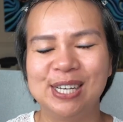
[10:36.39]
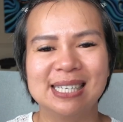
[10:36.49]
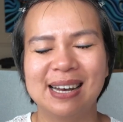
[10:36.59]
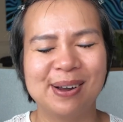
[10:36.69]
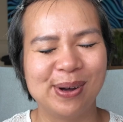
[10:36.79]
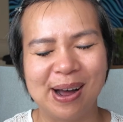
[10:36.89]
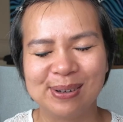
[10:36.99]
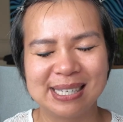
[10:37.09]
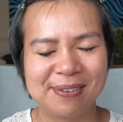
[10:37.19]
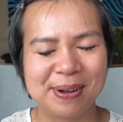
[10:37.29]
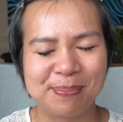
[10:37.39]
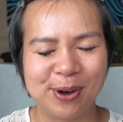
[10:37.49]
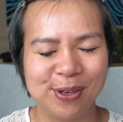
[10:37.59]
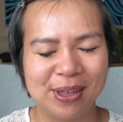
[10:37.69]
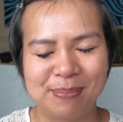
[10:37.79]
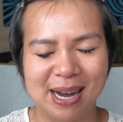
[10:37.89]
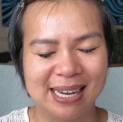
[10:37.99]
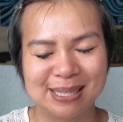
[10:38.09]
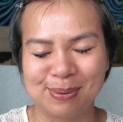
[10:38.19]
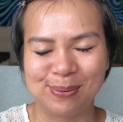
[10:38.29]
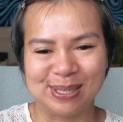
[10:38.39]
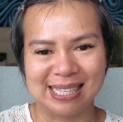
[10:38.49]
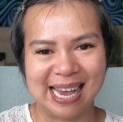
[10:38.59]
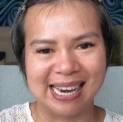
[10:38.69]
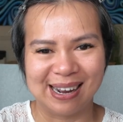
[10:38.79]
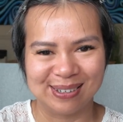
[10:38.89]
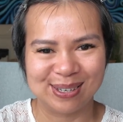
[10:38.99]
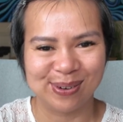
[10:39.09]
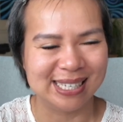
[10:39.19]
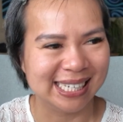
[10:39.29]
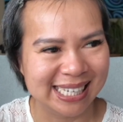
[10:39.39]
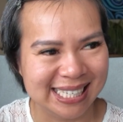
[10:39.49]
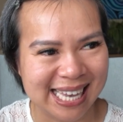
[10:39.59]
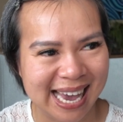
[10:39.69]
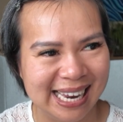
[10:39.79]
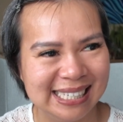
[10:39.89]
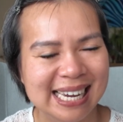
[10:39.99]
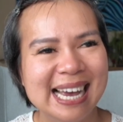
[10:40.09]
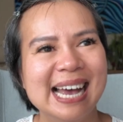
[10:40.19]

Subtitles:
Just like when I was giving birth and my husband was there and I was squeezing his hand.